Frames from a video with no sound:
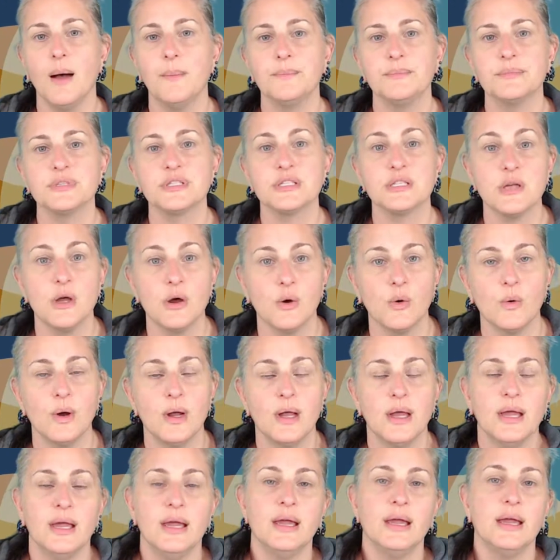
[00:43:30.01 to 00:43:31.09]
So
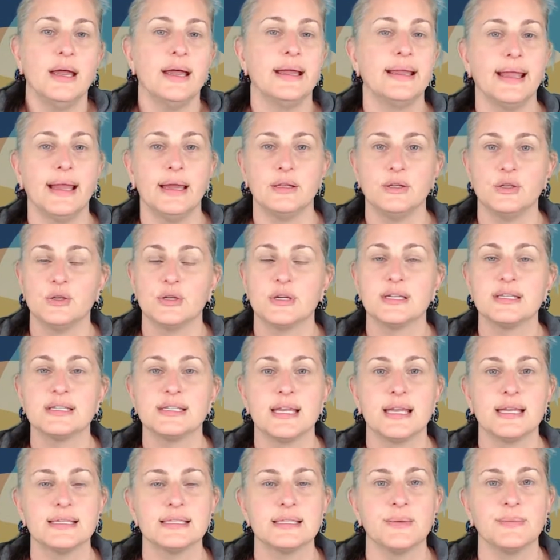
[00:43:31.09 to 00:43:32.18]
again, you can
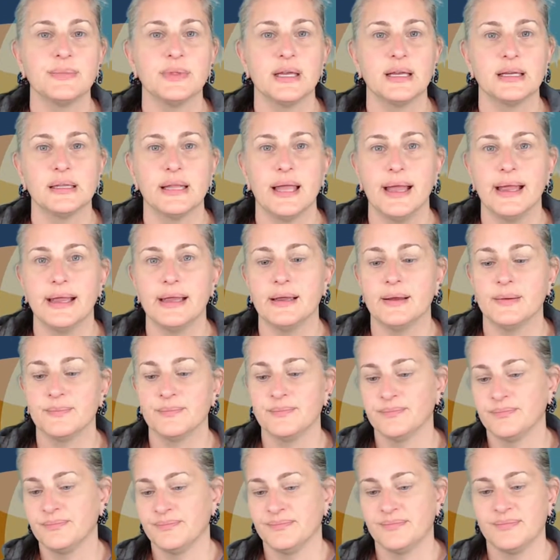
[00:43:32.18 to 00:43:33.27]
say something like,
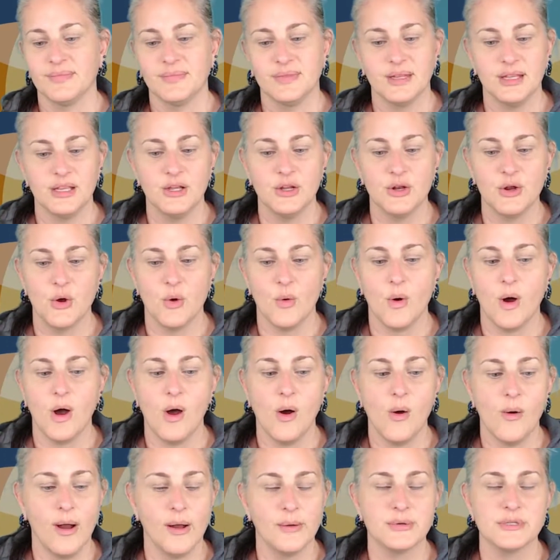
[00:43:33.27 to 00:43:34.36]

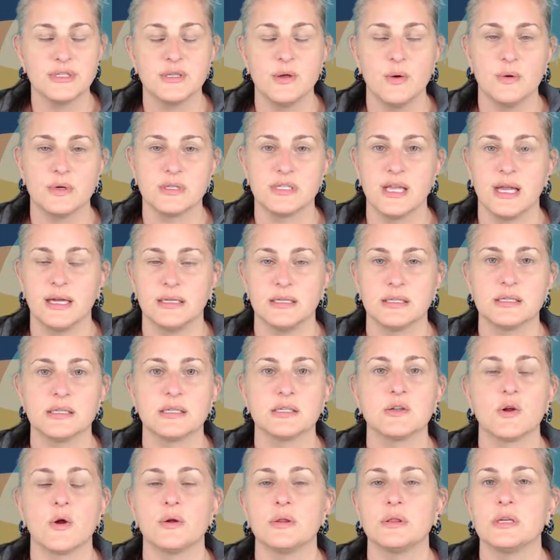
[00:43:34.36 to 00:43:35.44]
oh, I was so excited to
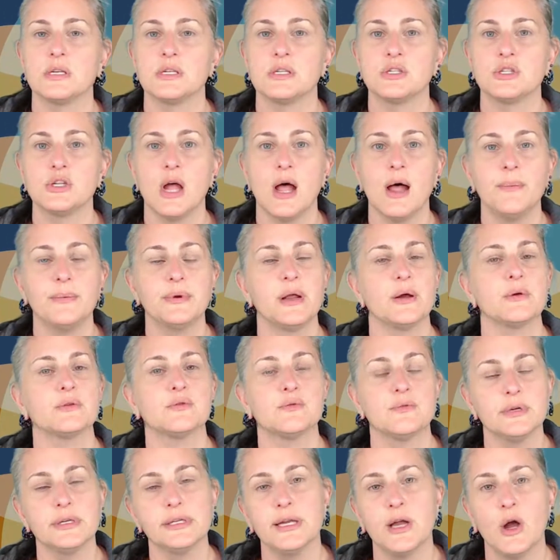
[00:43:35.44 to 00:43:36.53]
start this job and I was
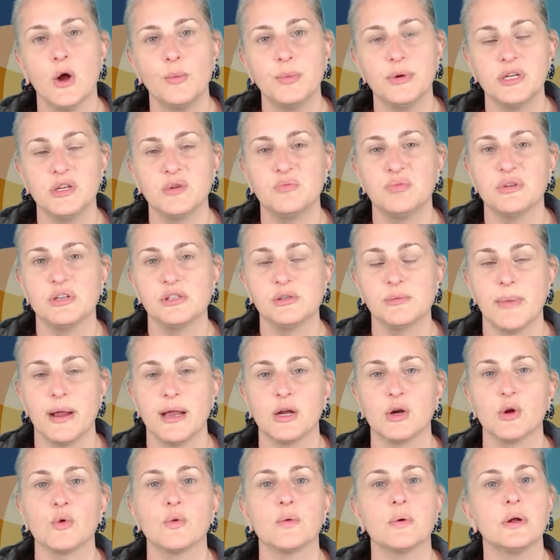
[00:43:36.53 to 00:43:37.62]
really hoping to build my
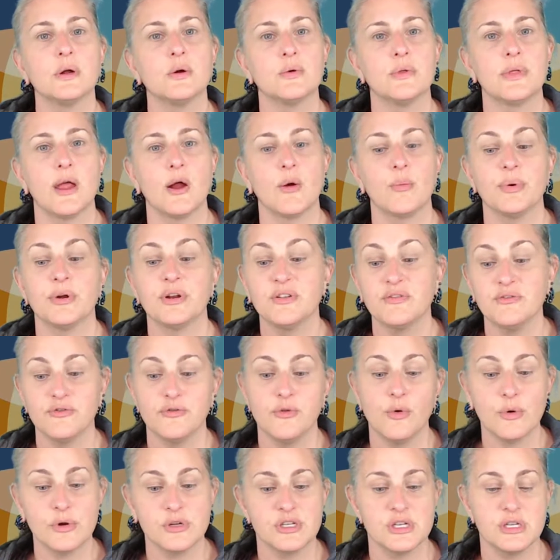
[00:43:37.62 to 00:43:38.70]
career there. But
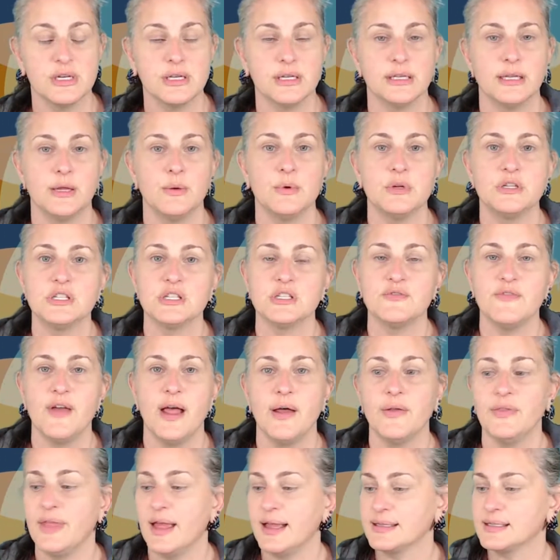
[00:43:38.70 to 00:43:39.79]
unfortunately, we just
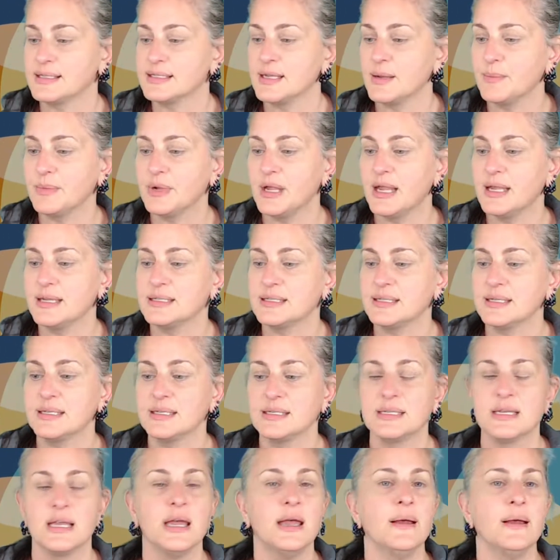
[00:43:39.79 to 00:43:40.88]
found that in some
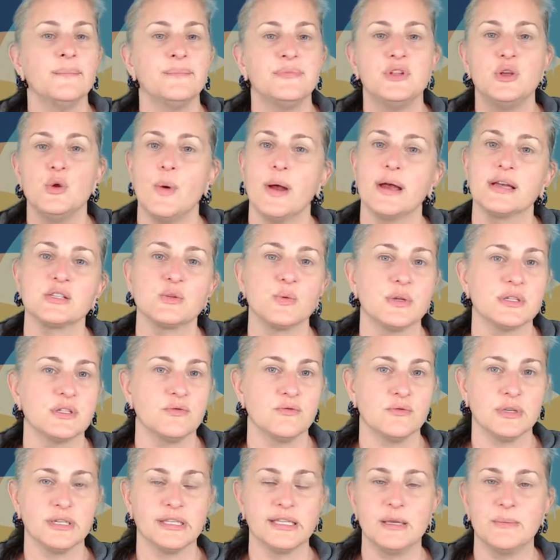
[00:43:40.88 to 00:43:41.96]
cases, UX wasn't
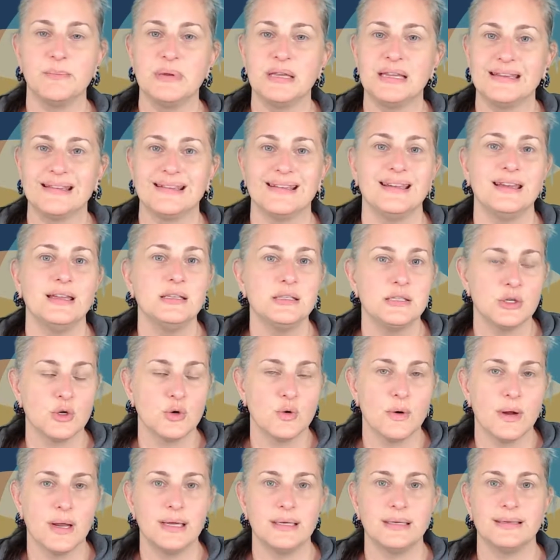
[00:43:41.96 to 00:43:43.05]
really being
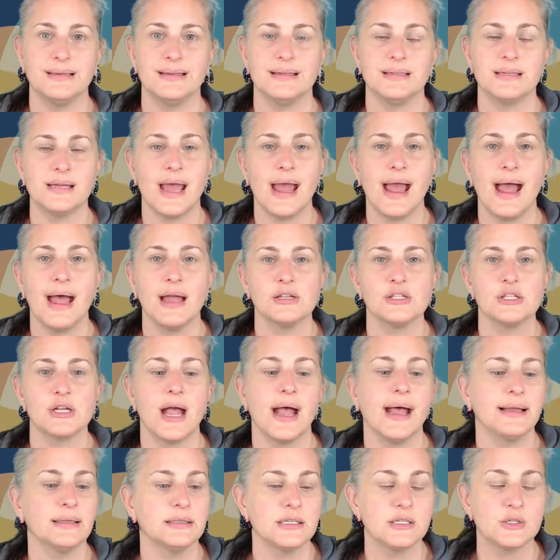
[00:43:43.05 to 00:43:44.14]
integrated into
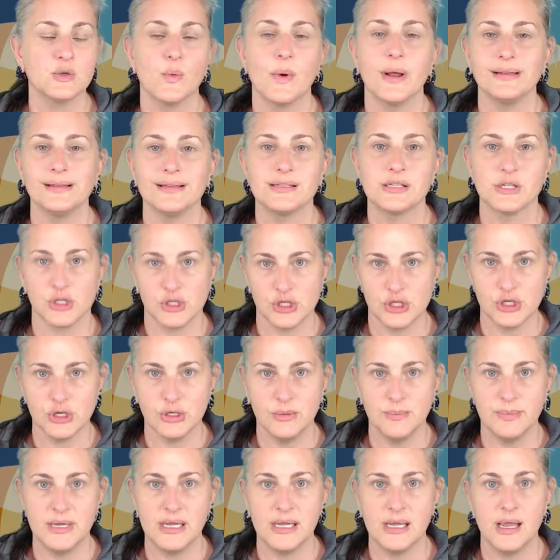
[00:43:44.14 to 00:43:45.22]
Agile as well as it should
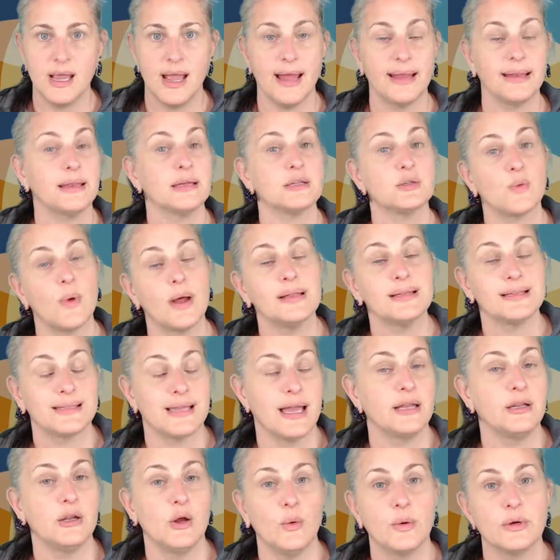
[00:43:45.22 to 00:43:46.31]
be and as well as I
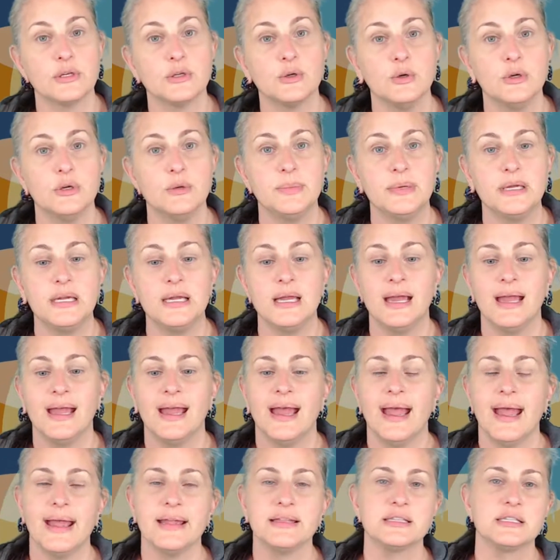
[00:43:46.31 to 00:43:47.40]
know it could be.
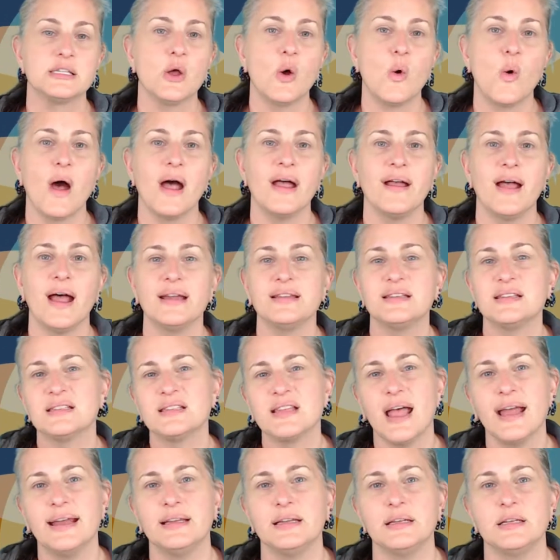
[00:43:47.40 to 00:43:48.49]
And so I
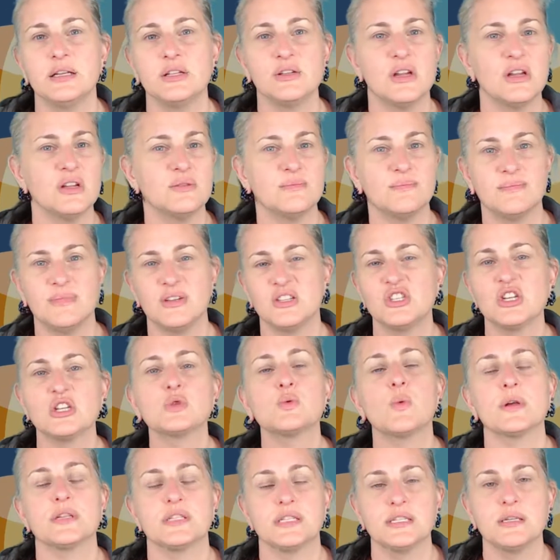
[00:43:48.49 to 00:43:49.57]
decided it just
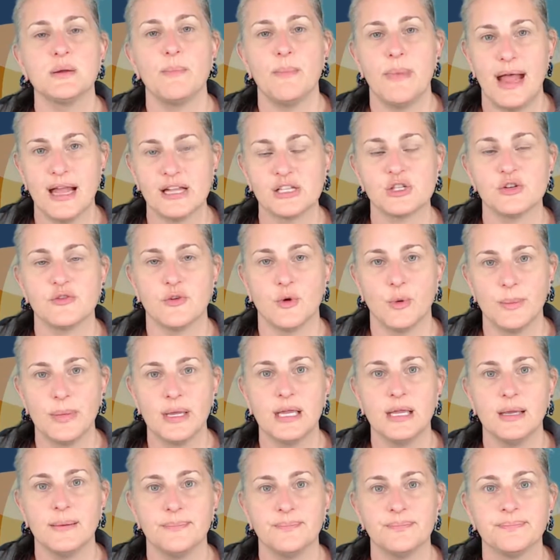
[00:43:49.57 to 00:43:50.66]
wasn't a match for
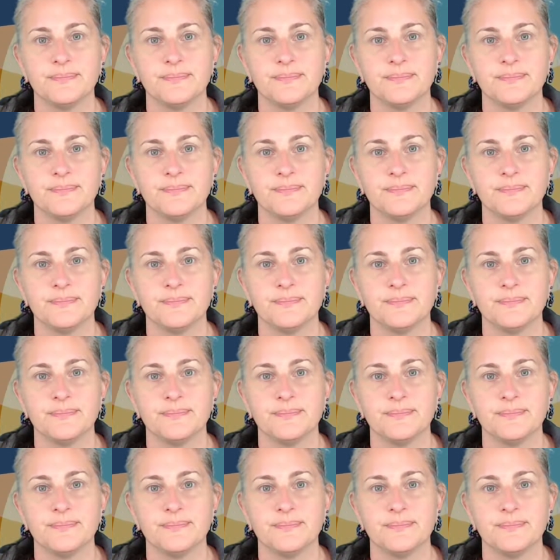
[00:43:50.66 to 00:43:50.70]
me.